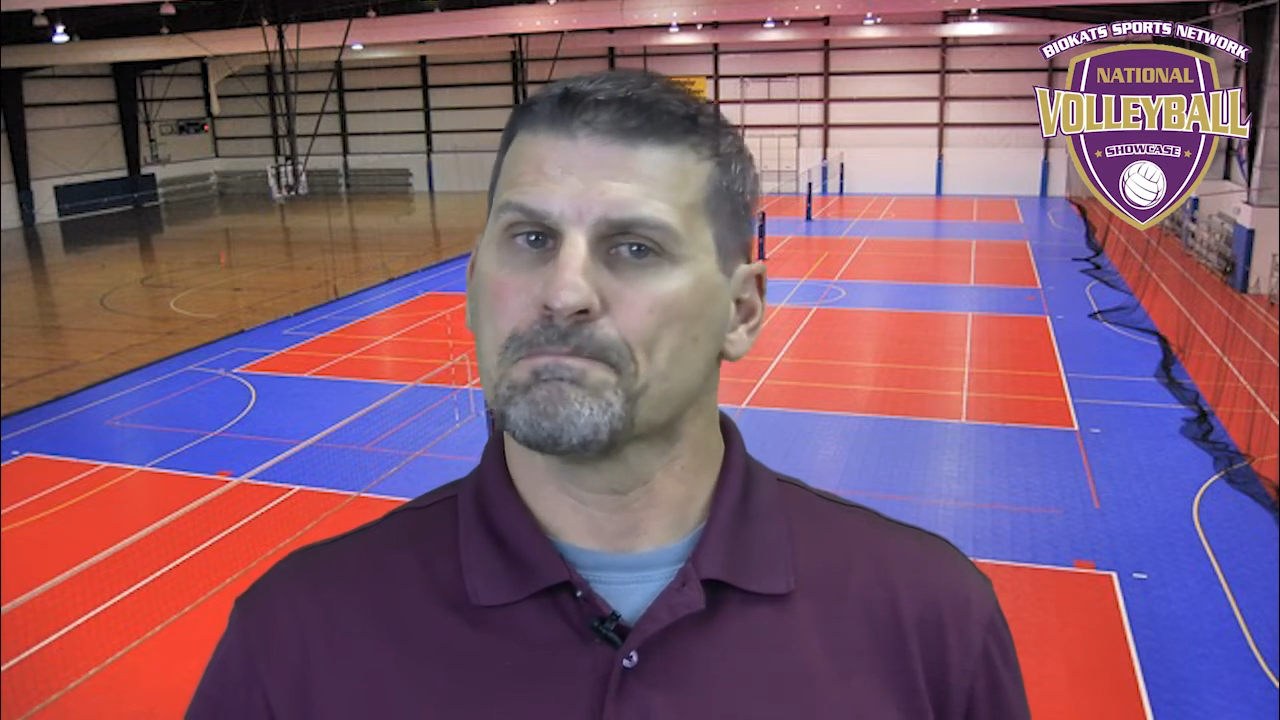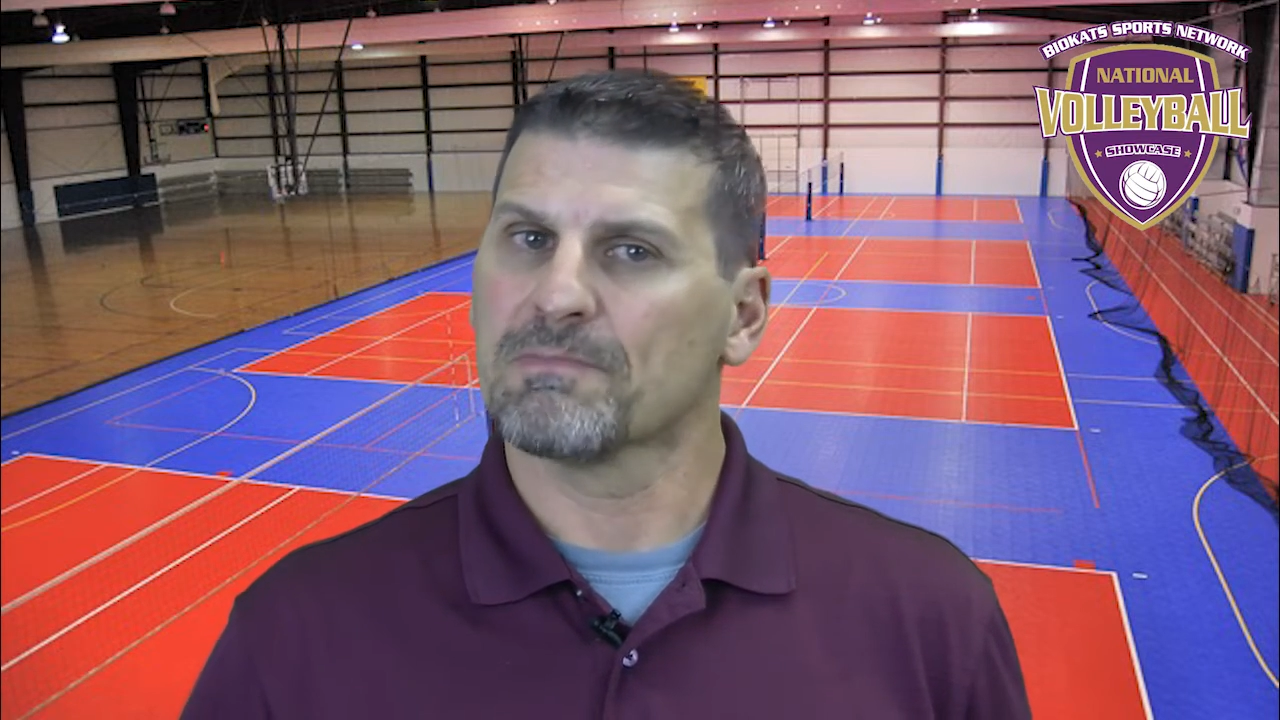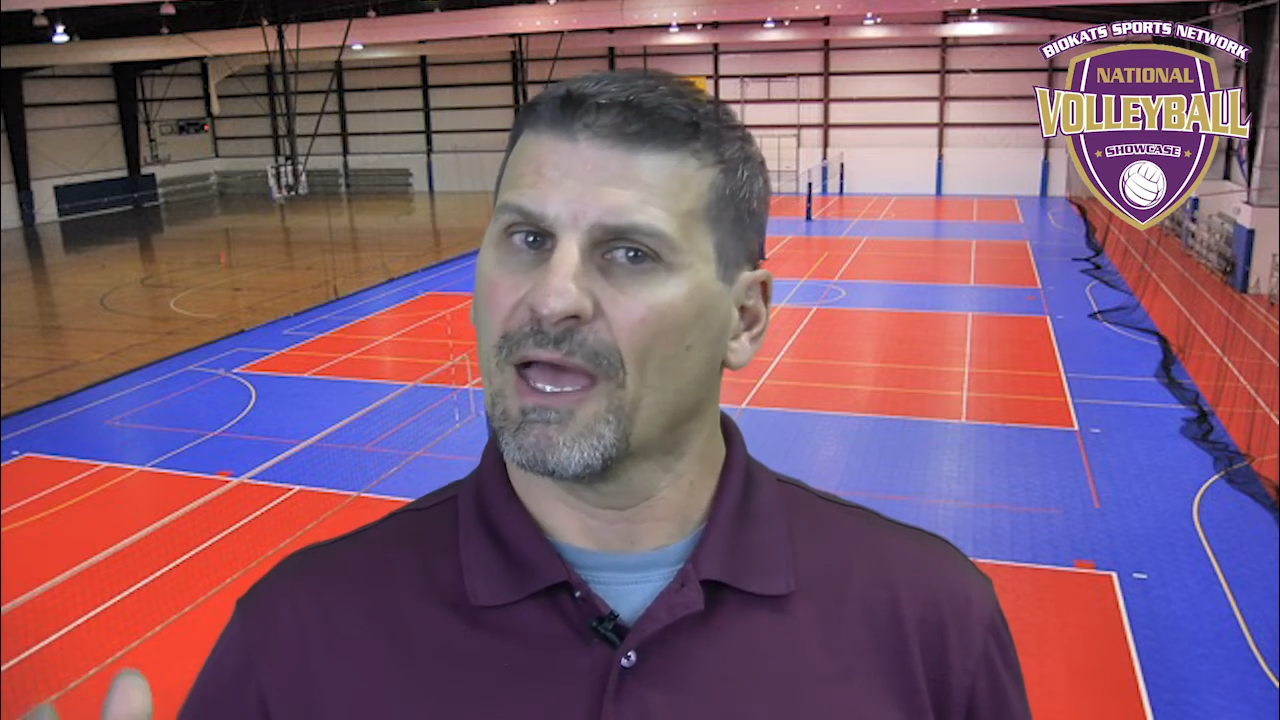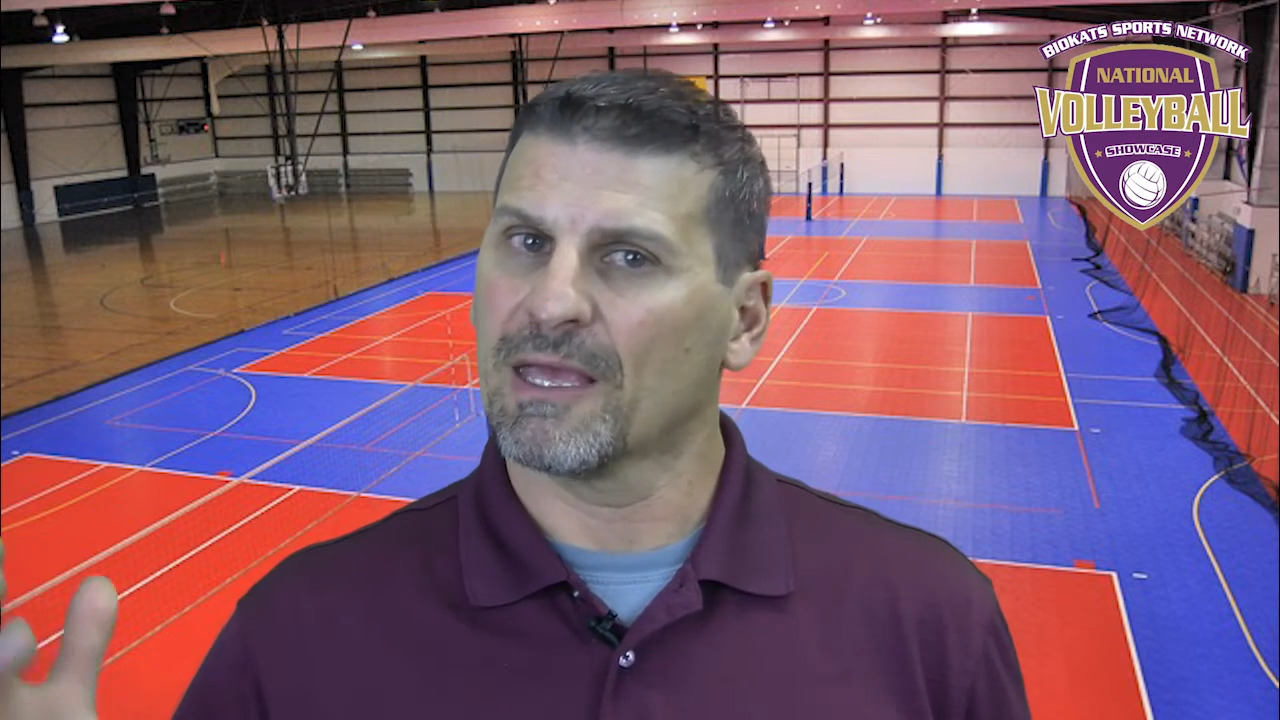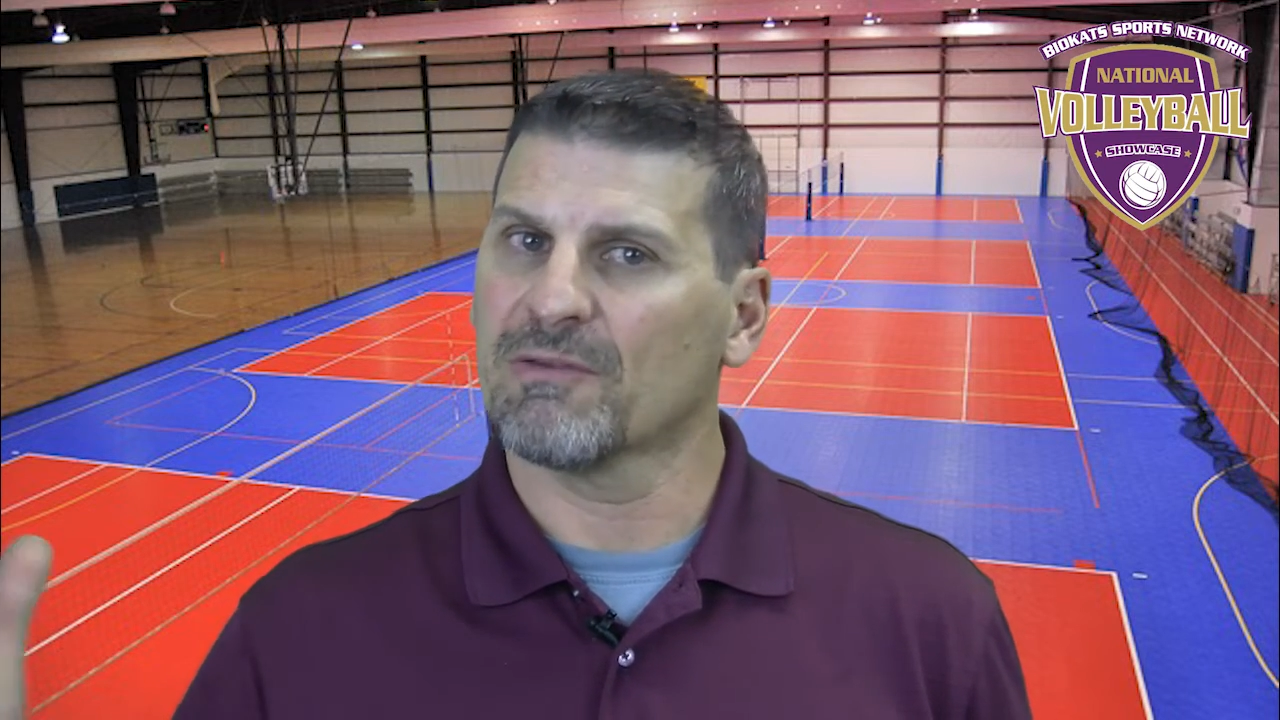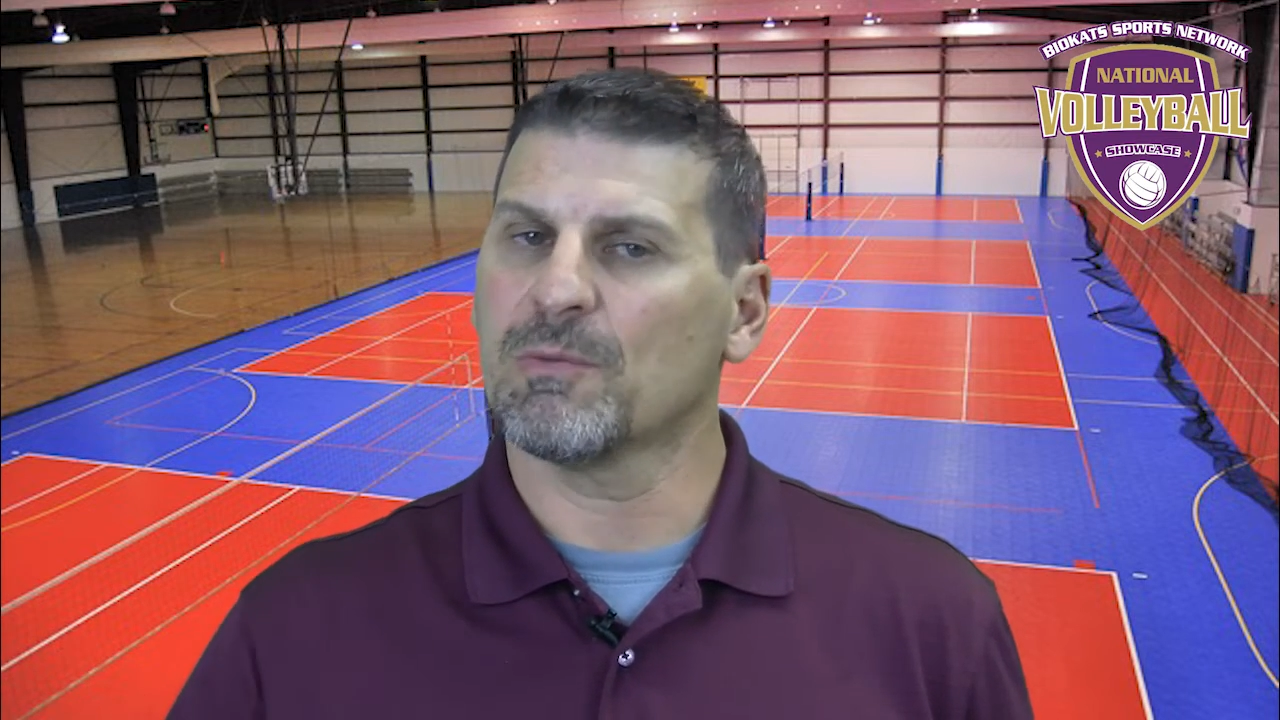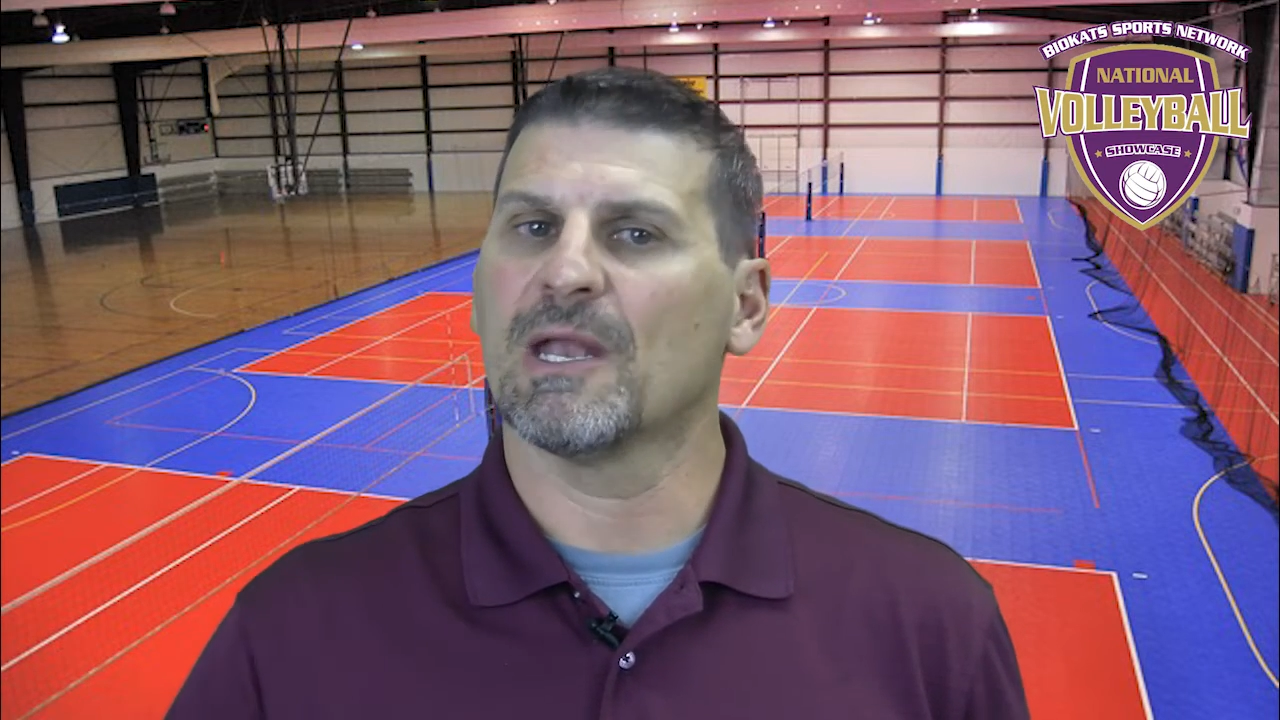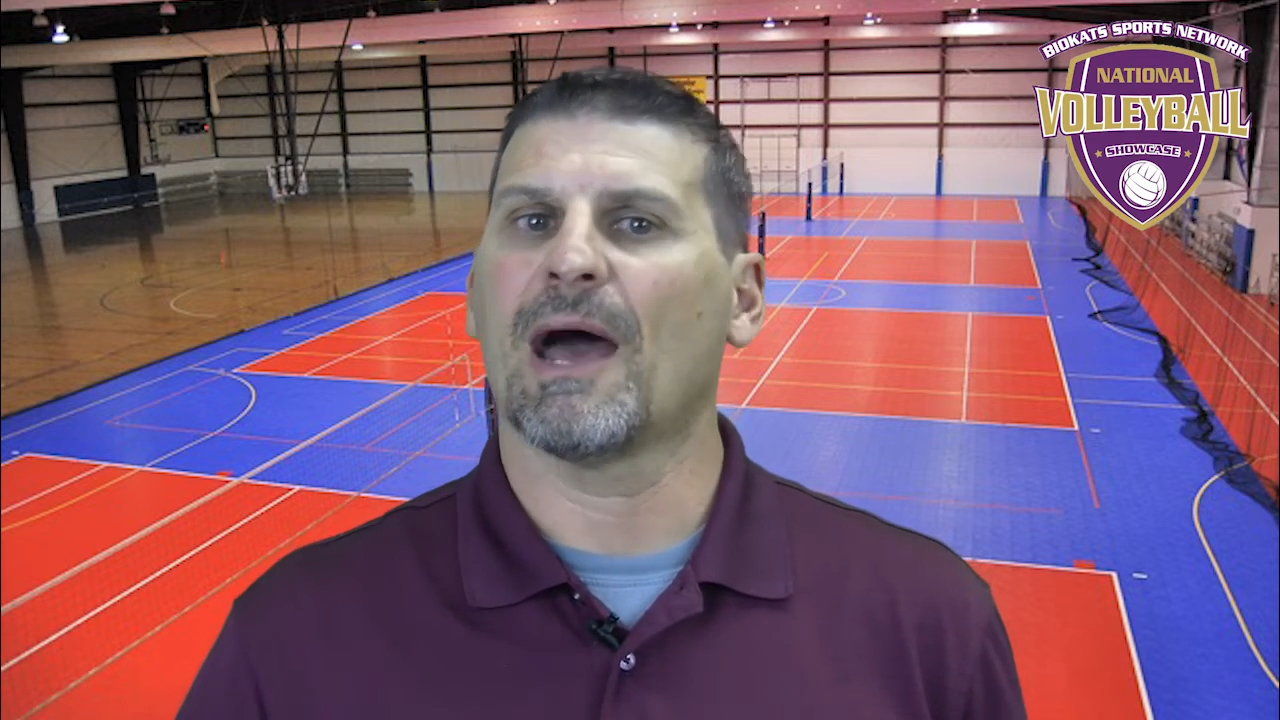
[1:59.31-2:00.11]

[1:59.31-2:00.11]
That gives me an